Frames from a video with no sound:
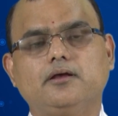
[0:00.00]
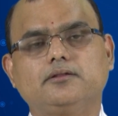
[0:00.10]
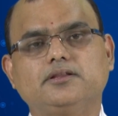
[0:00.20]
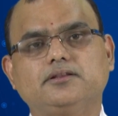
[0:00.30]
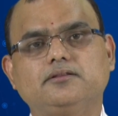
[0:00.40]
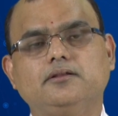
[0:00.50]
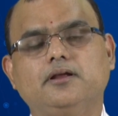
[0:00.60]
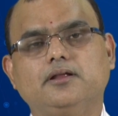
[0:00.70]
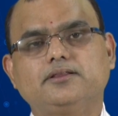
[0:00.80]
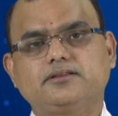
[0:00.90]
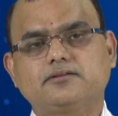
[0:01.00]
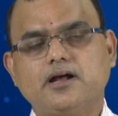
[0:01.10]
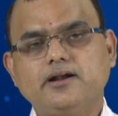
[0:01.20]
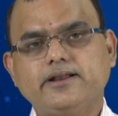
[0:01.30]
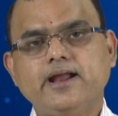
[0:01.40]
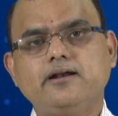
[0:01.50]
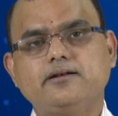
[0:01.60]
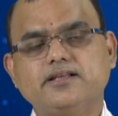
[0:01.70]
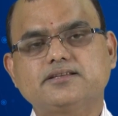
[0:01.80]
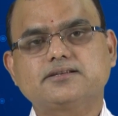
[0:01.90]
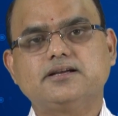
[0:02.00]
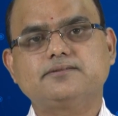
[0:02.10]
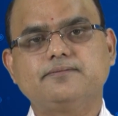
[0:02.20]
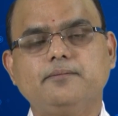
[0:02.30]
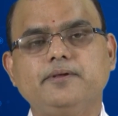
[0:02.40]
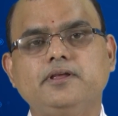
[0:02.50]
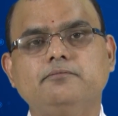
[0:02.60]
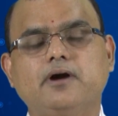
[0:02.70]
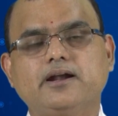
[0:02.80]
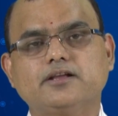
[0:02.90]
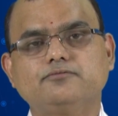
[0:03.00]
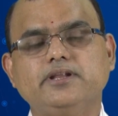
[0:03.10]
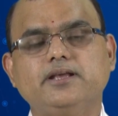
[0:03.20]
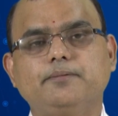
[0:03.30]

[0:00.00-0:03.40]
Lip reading: the content discussed will be what actually a